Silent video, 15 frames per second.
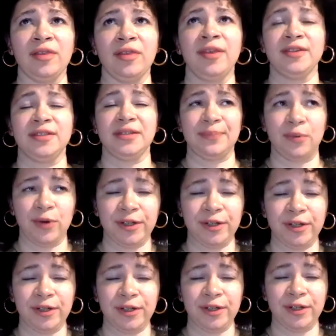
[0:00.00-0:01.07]
this is
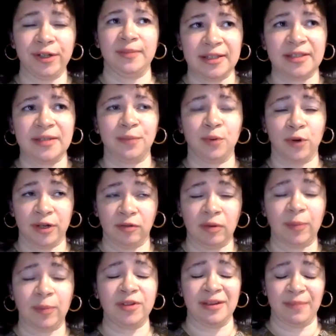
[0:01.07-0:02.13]
important to do because it's
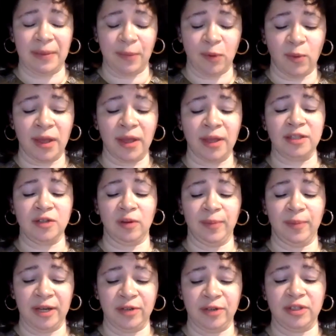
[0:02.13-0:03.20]
important to represent people well, and so
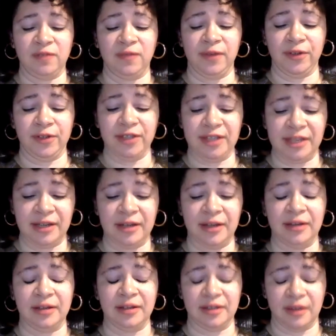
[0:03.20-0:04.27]
our patrons feel
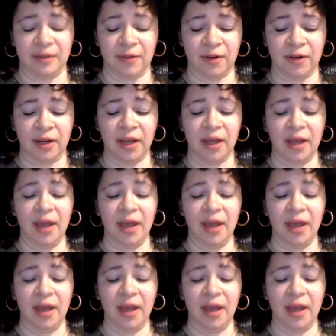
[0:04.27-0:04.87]
seen and discovered.